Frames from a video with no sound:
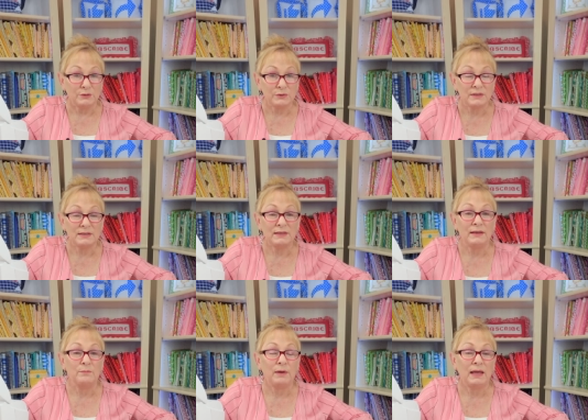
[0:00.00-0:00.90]
interested
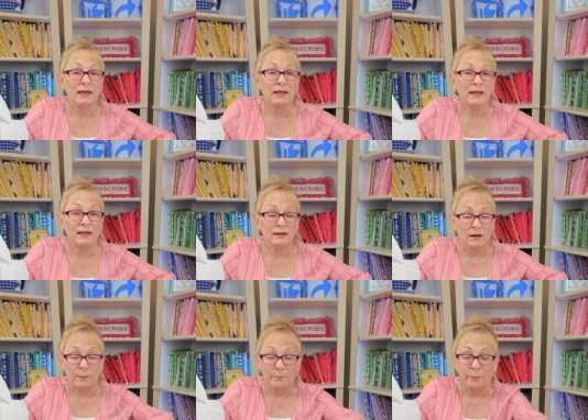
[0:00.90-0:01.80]
in making it
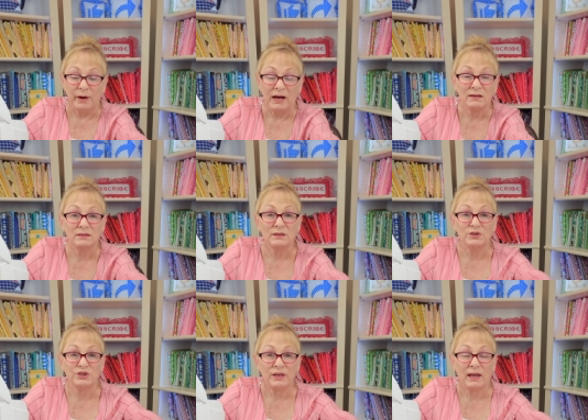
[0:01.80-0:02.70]
a box
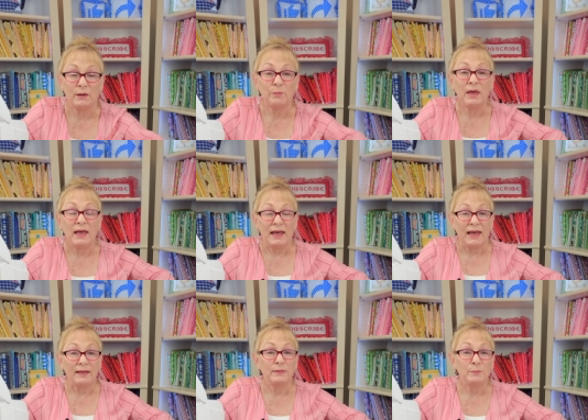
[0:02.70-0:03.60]
shape
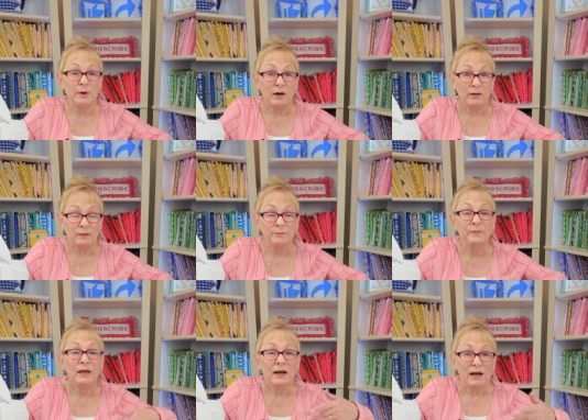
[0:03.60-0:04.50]
at the bottom,
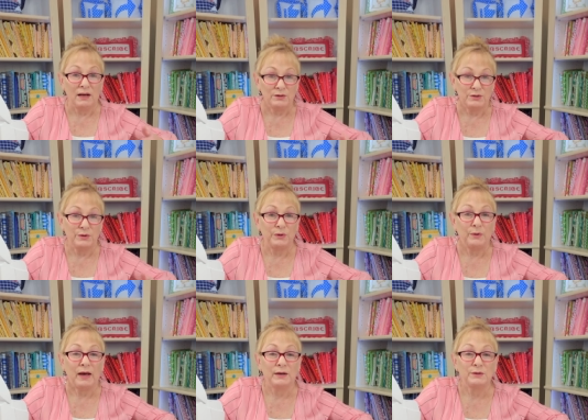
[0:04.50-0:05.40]
I'll show
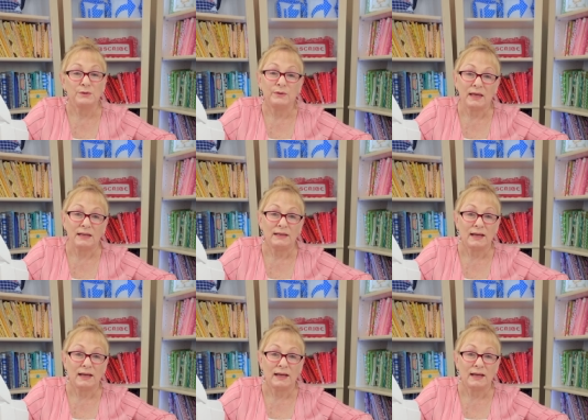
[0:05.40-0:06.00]
you how to do that